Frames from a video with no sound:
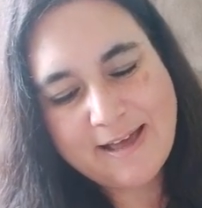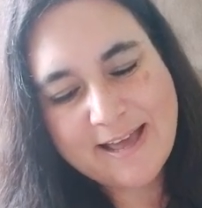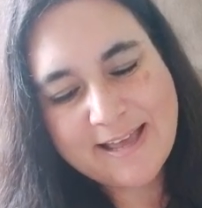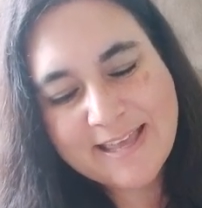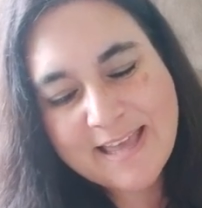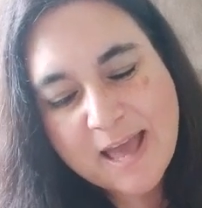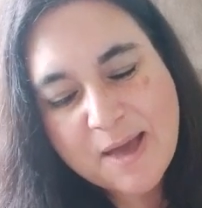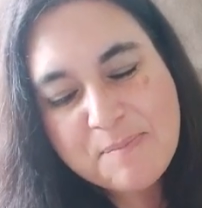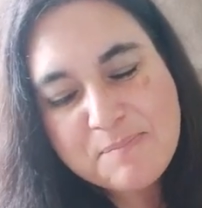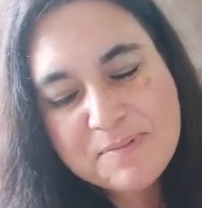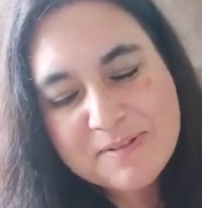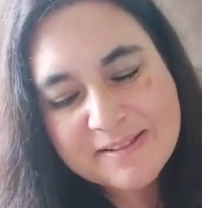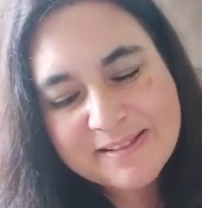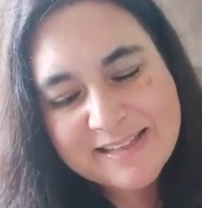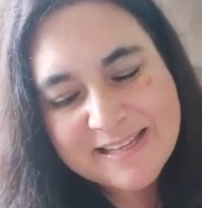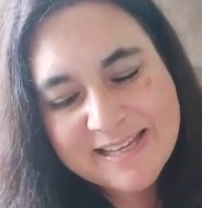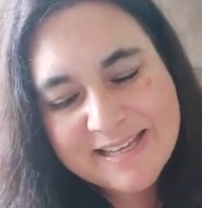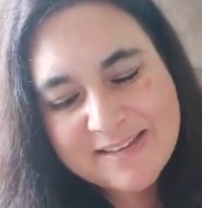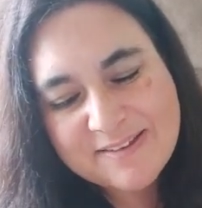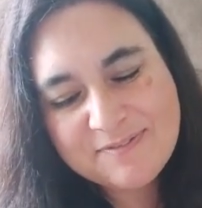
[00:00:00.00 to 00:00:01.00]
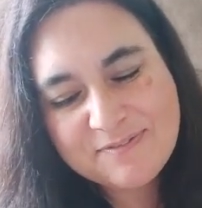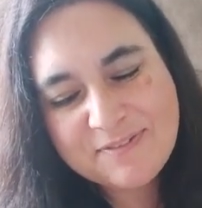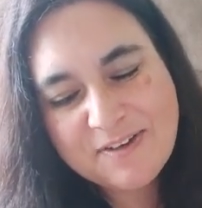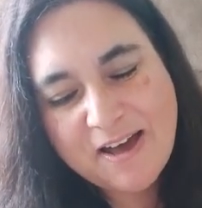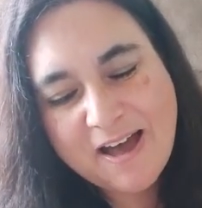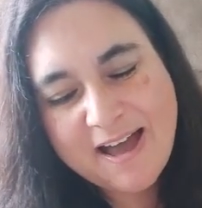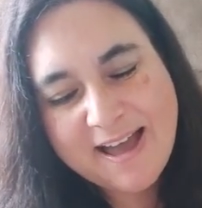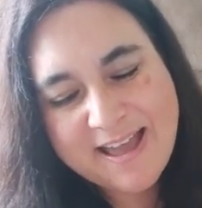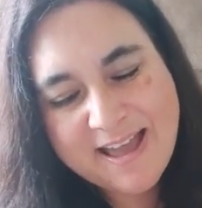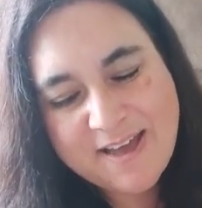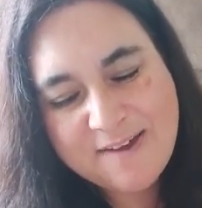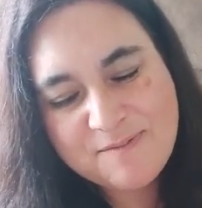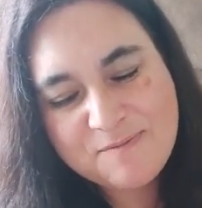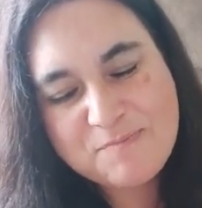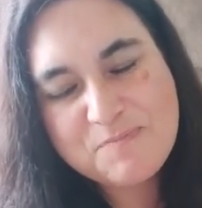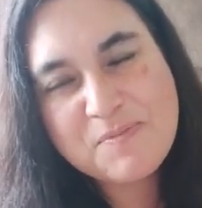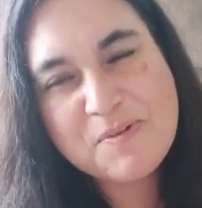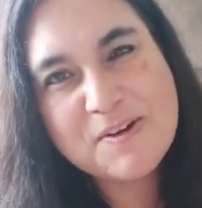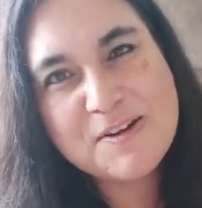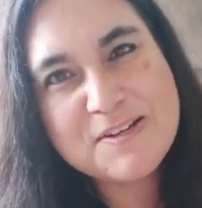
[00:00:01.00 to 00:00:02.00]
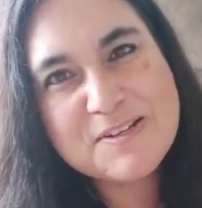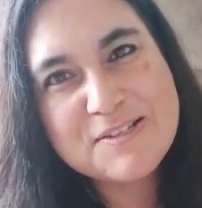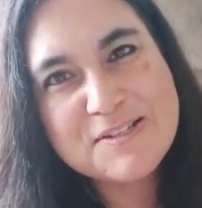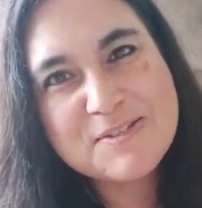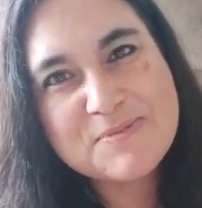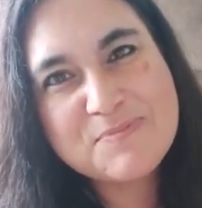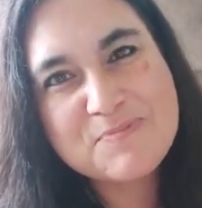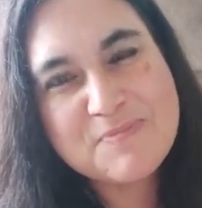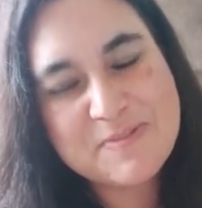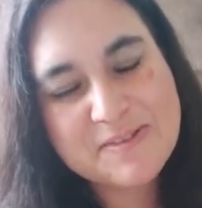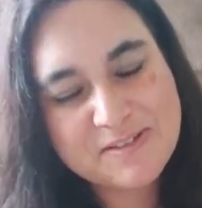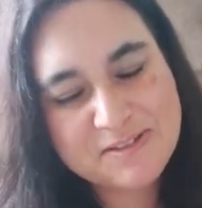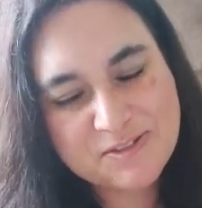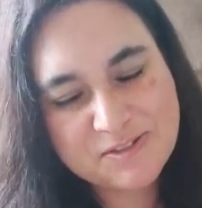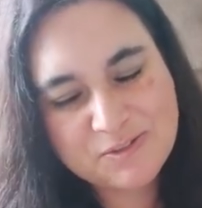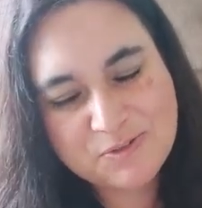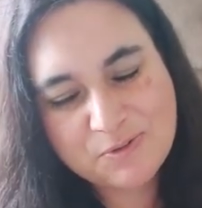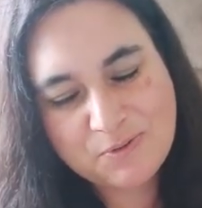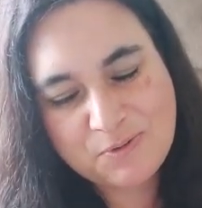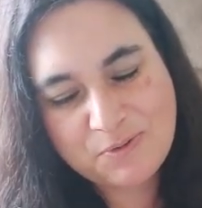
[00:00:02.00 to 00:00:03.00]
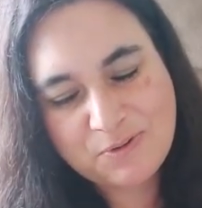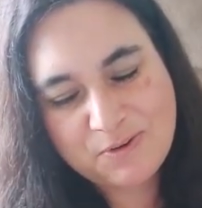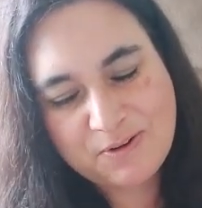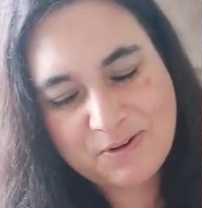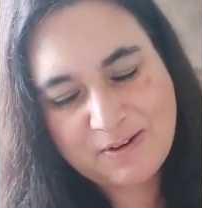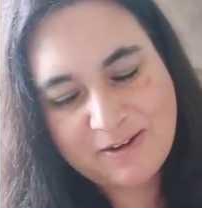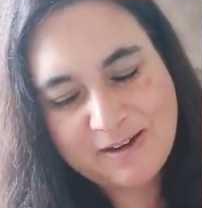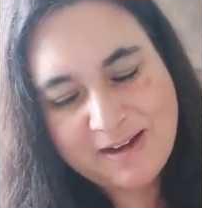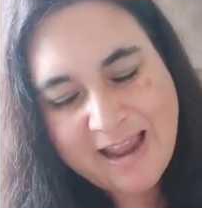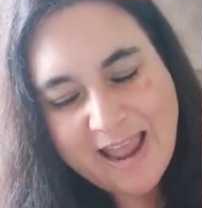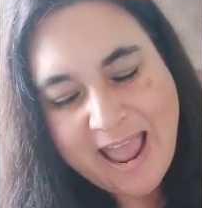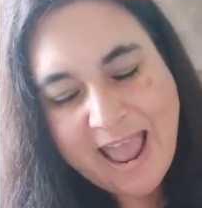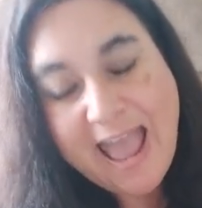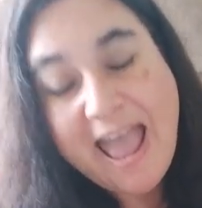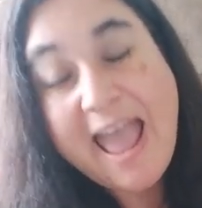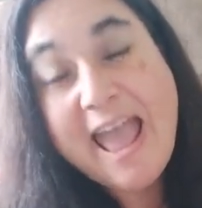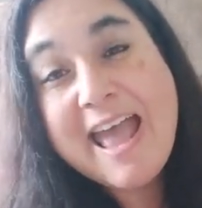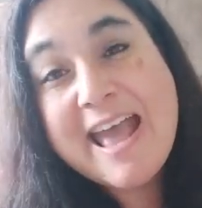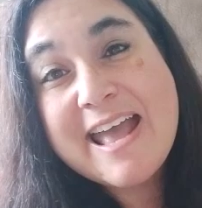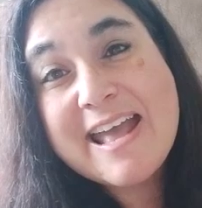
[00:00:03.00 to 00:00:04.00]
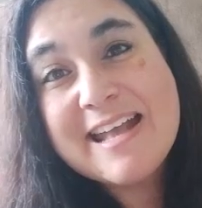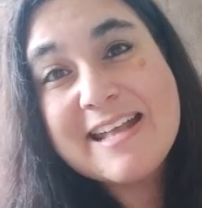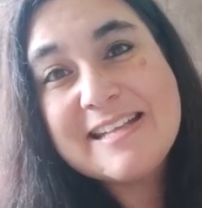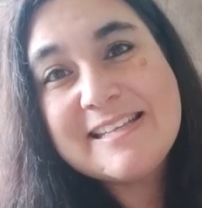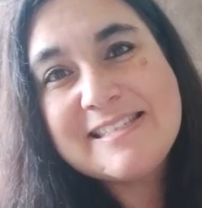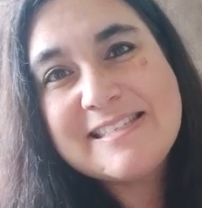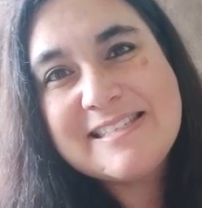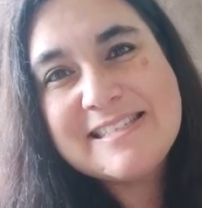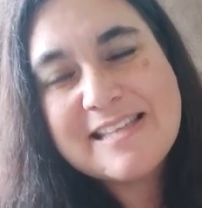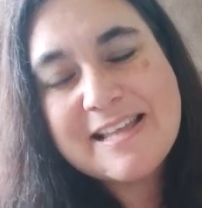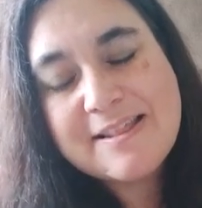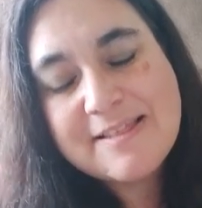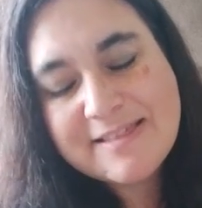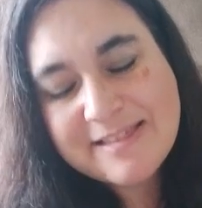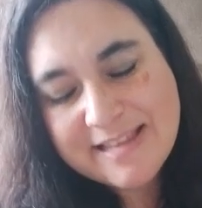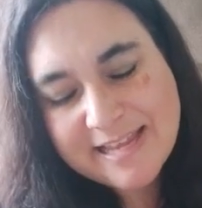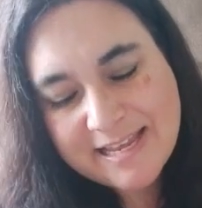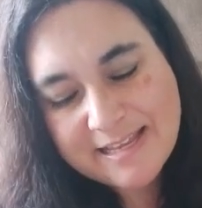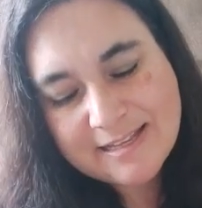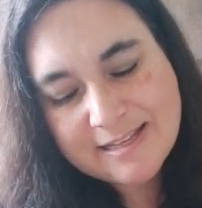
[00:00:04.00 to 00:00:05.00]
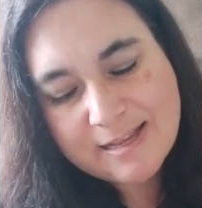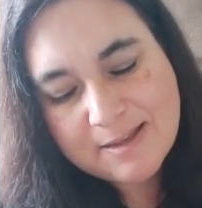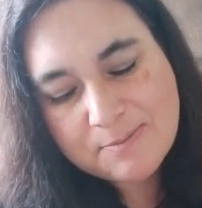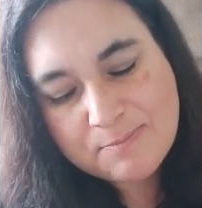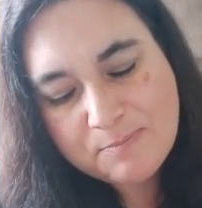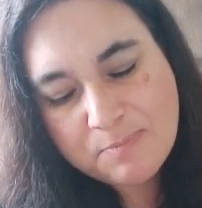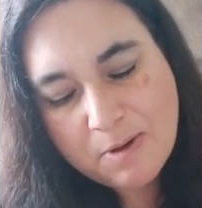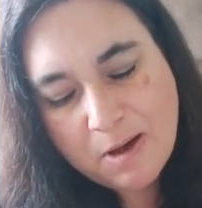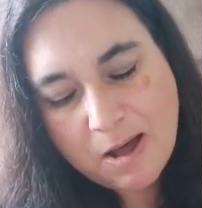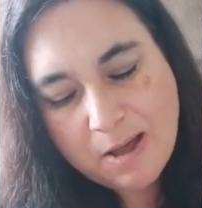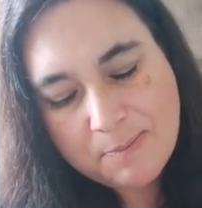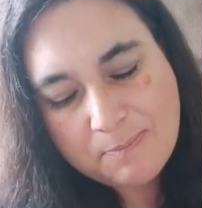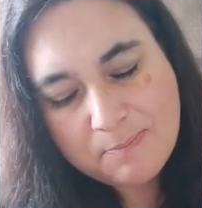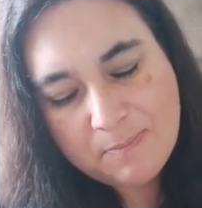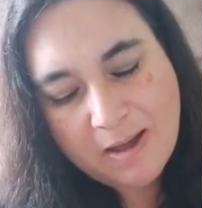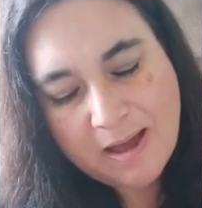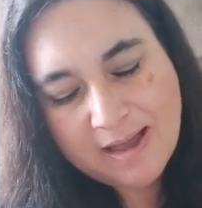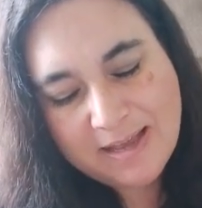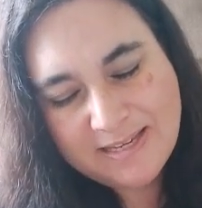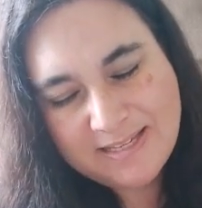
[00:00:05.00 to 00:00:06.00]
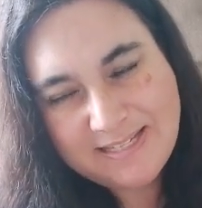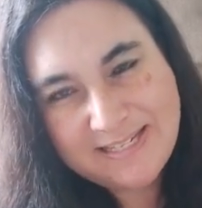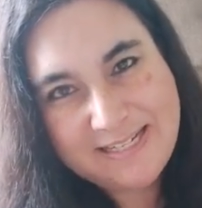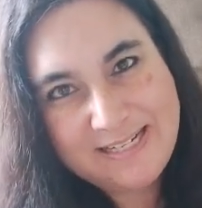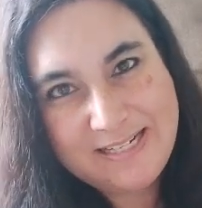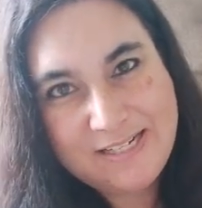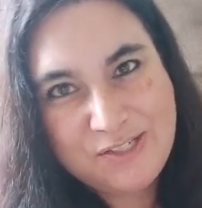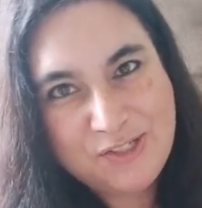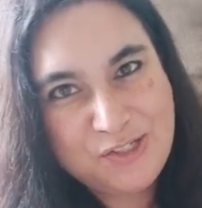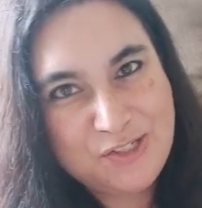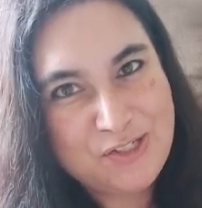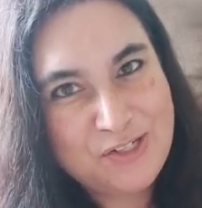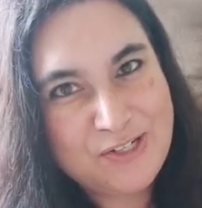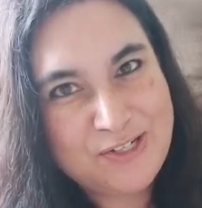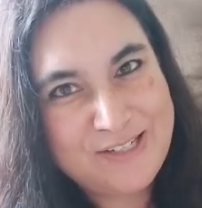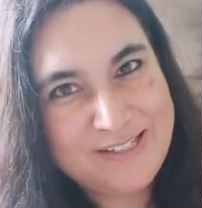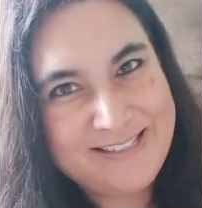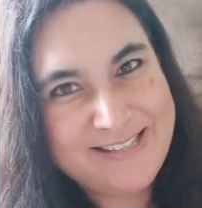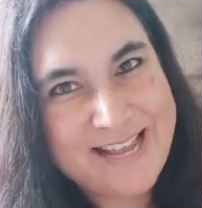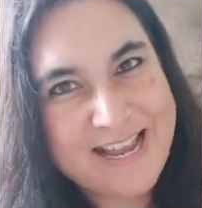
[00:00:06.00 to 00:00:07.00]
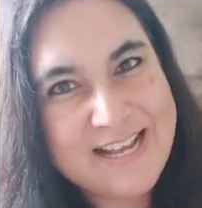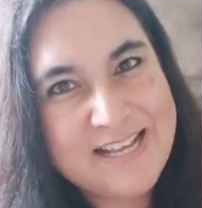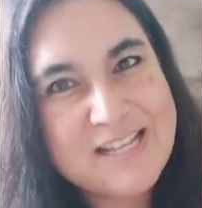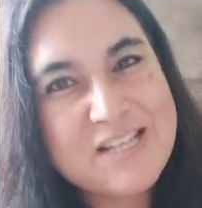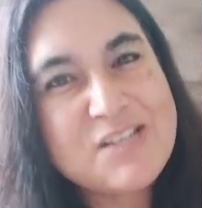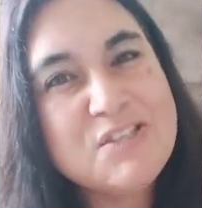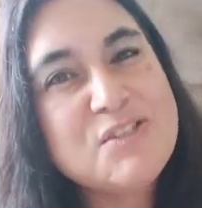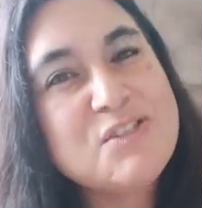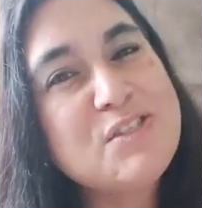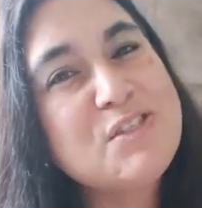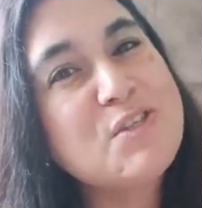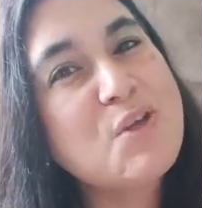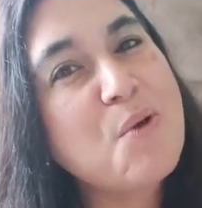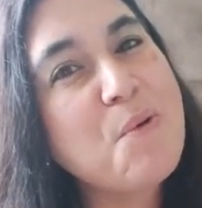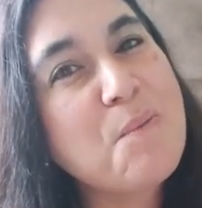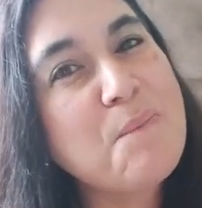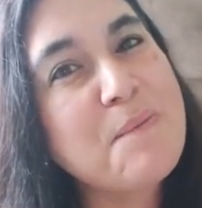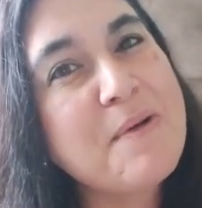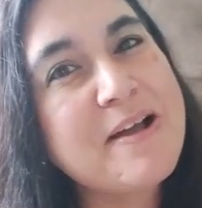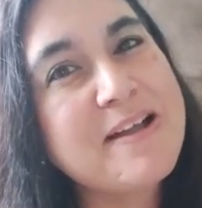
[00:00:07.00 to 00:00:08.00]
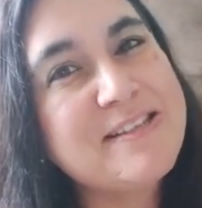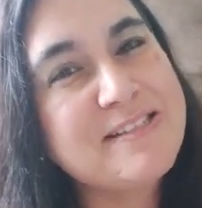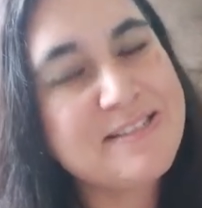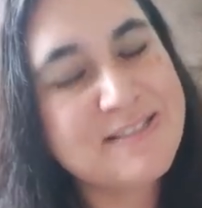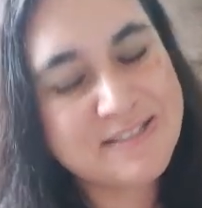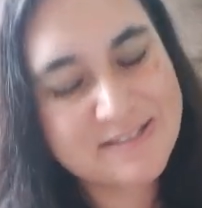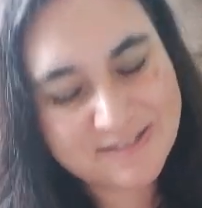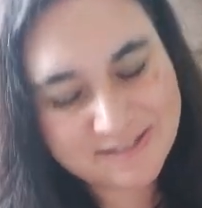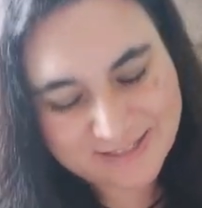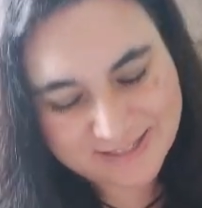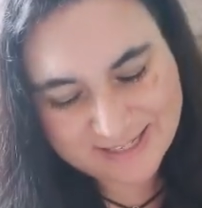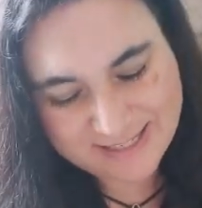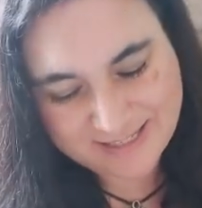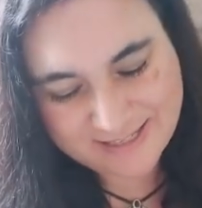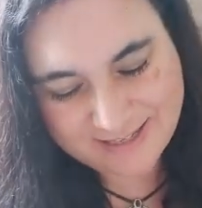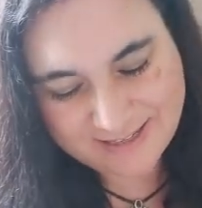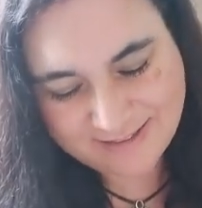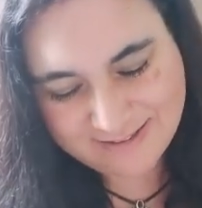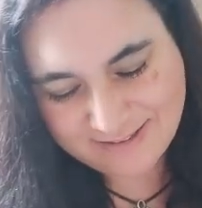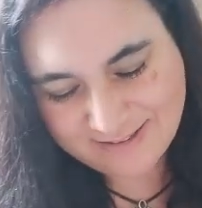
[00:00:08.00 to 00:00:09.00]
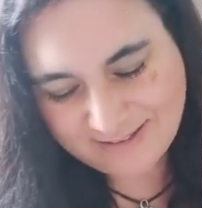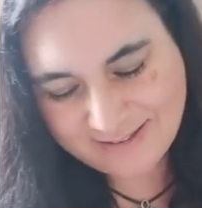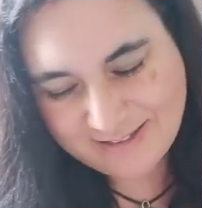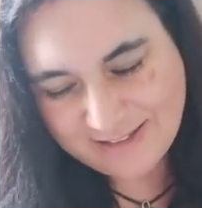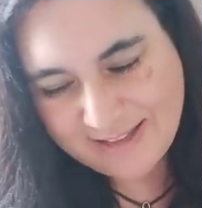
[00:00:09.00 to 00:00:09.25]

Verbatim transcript: I can't believe I have merch in my store. And Selena bought my t-shirt. Thank you so much, Selena.